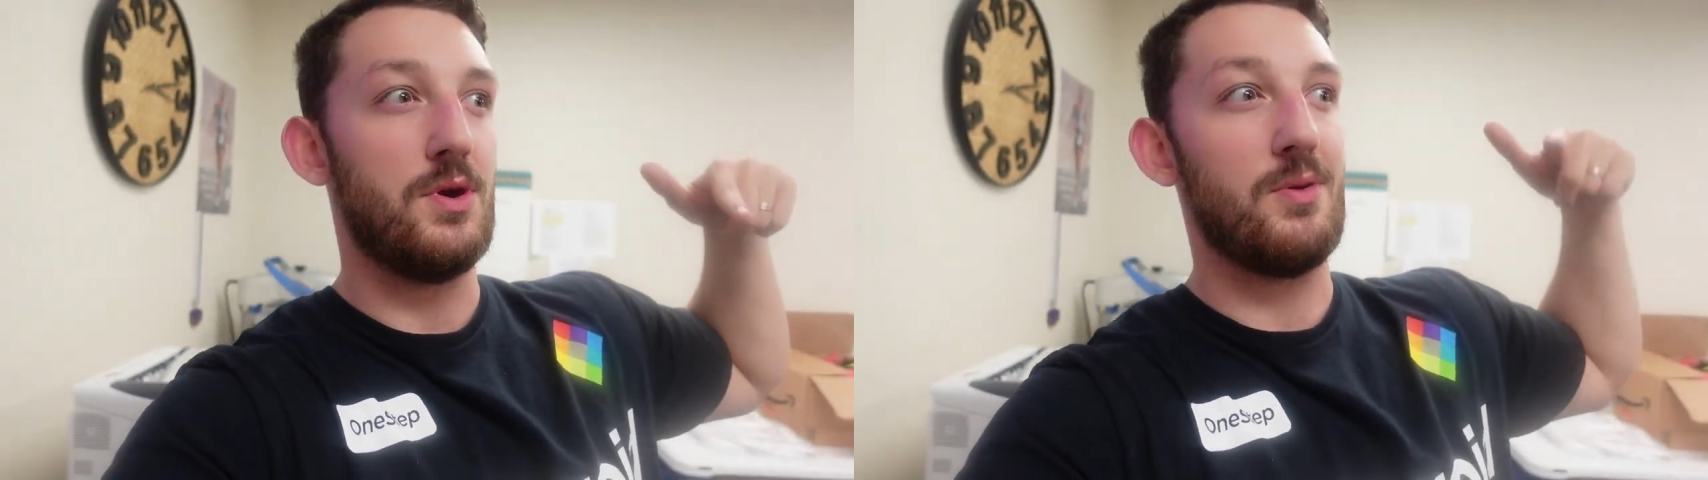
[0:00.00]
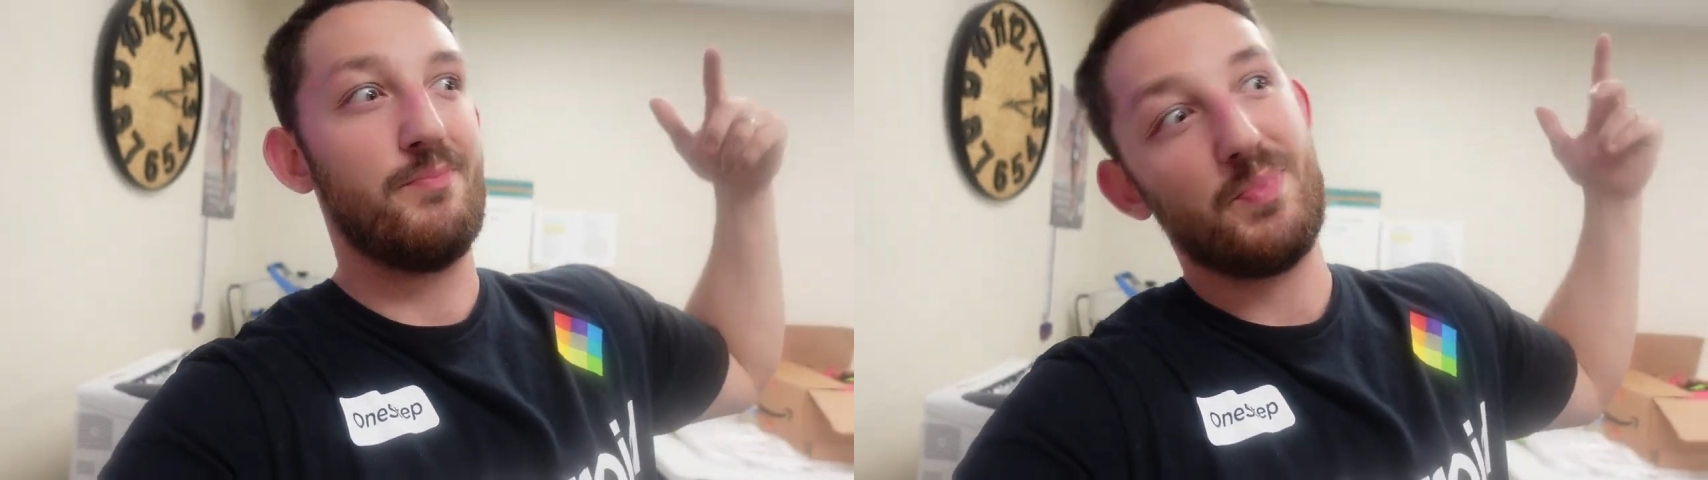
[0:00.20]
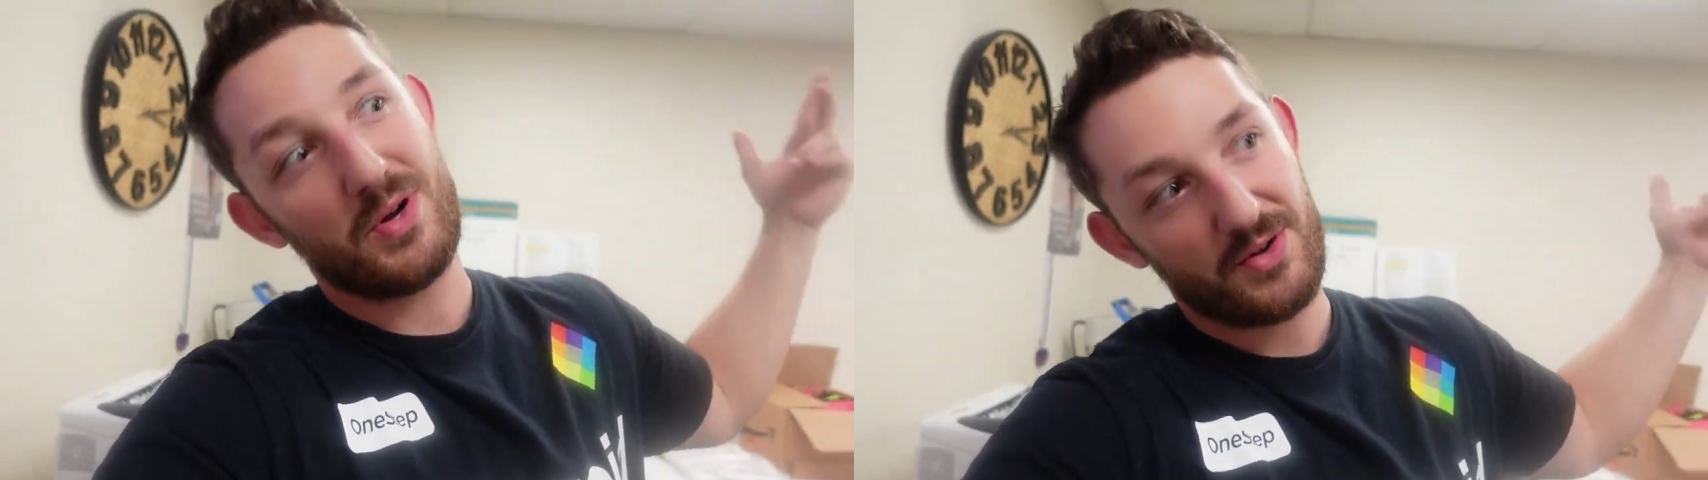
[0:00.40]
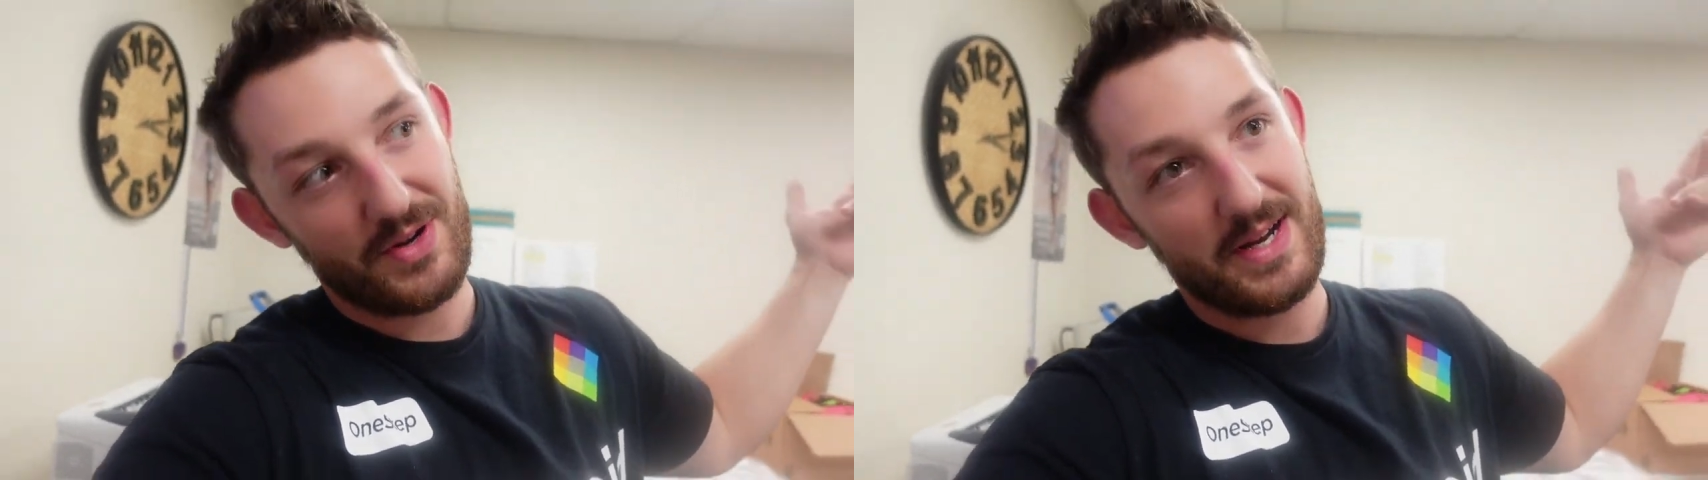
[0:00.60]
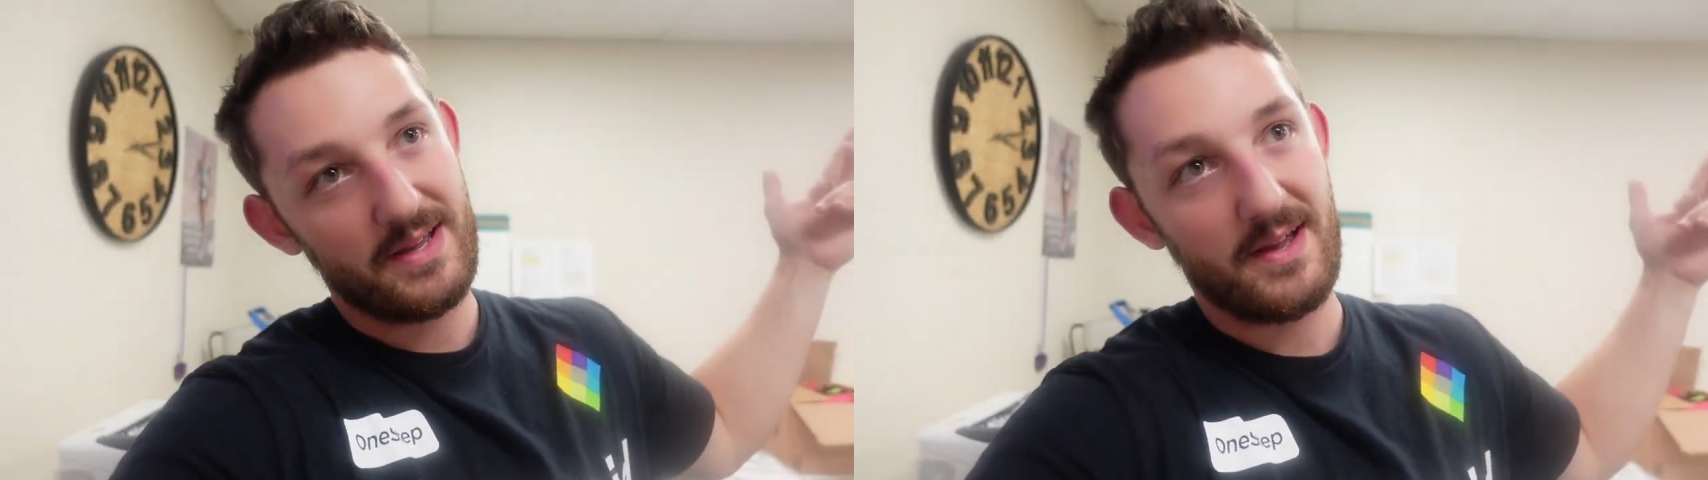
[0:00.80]
our book
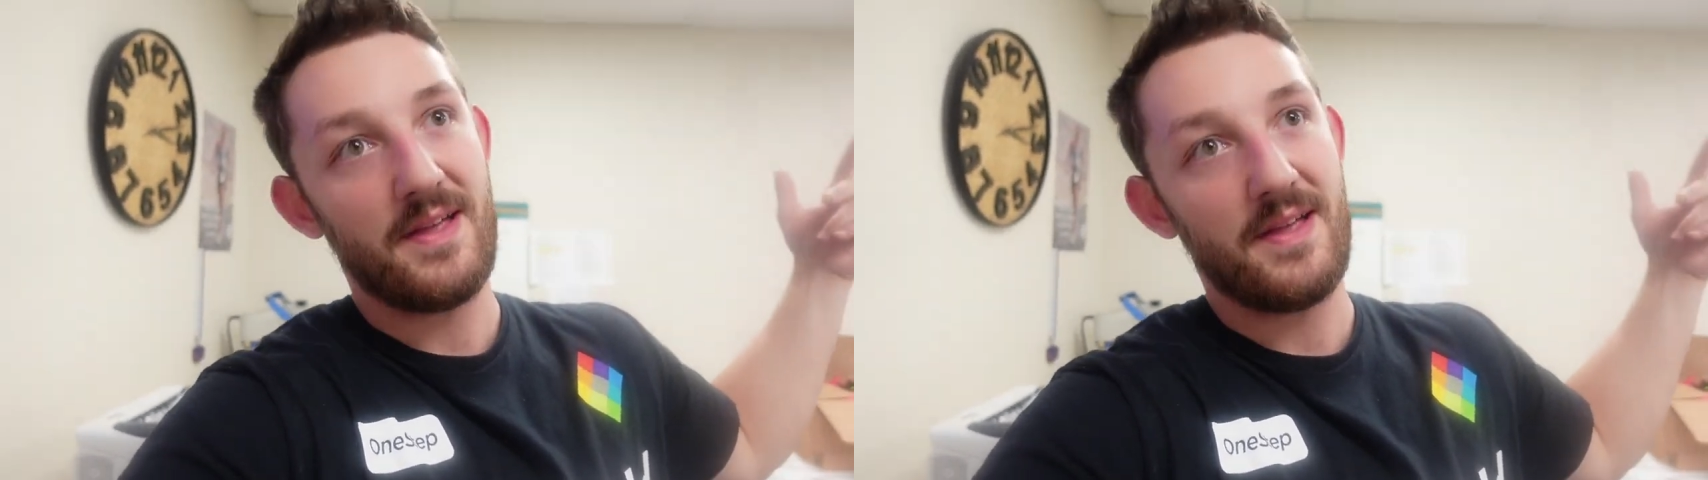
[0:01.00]
reading,